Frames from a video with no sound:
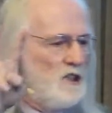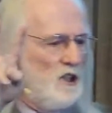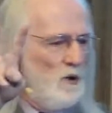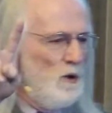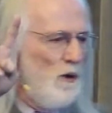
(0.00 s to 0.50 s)

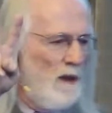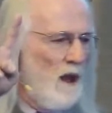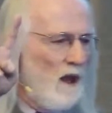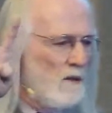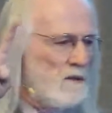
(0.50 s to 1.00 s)
two
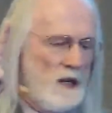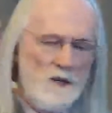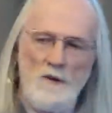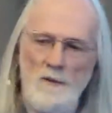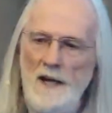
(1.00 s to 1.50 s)
things. Can
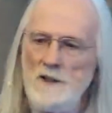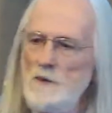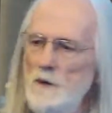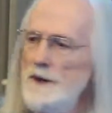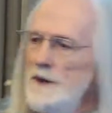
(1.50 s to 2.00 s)
you imagine
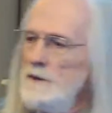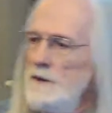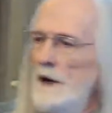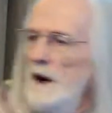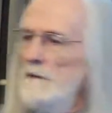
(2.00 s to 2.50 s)
what those are?